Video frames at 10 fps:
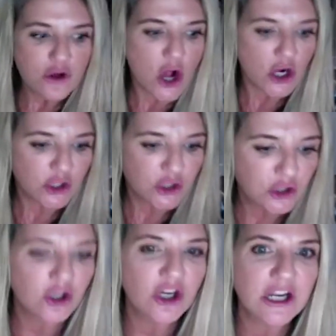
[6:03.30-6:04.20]
They're no longer
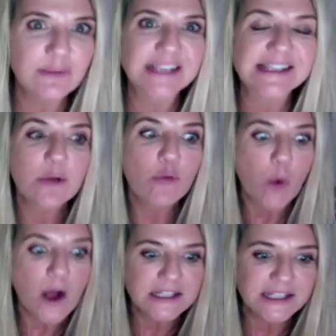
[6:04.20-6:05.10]
learning because they
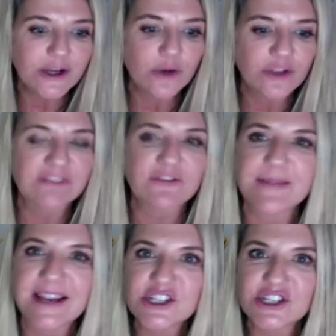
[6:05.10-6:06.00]
want to know the
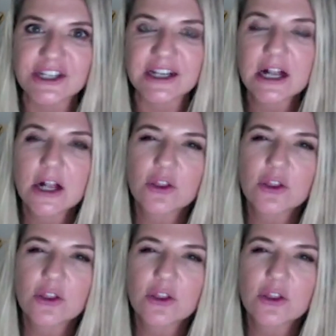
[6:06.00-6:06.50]
information.